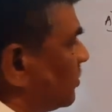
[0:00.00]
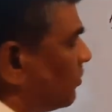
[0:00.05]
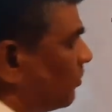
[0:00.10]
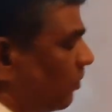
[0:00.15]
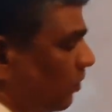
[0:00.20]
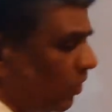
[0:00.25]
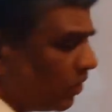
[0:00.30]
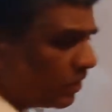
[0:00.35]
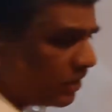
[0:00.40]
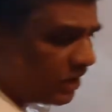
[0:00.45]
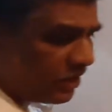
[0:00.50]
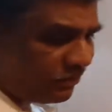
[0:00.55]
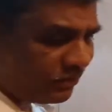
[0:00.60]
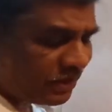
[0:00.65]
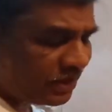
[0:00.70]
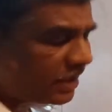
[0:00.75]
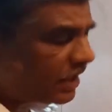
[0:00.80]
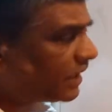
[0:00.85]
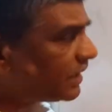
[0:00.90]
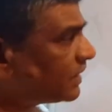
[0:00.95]

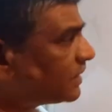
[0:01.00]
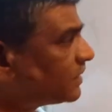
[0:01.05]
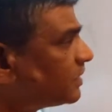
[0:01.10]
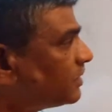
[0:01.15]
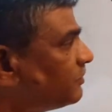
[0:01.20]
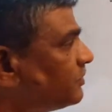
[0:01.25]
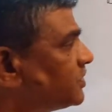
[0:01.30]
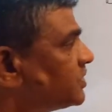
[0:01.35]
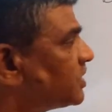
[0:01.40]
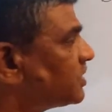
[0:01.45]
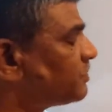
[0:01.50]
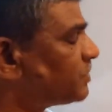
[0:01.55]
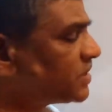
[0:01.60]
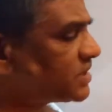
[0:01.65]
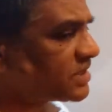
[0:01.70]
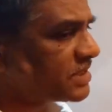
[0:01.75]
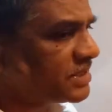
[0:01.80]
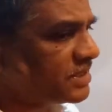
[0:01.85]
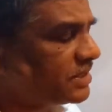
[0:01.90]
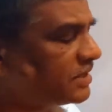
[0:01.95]
whatever character which are
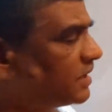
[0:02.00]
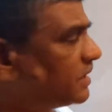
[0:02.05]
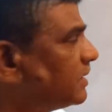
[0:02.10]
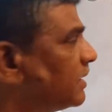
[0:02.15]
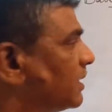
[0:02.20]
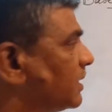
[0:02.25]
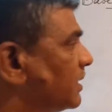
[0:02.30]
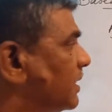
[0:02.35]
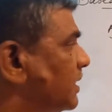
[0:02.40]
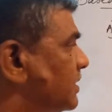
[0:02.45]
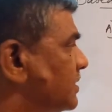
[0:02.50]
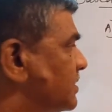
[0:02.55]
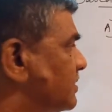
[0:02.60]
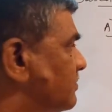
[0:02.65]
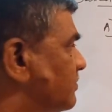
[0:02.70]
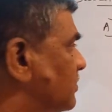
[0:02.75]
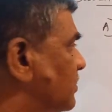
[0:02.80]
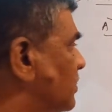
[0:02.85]
present in an organism,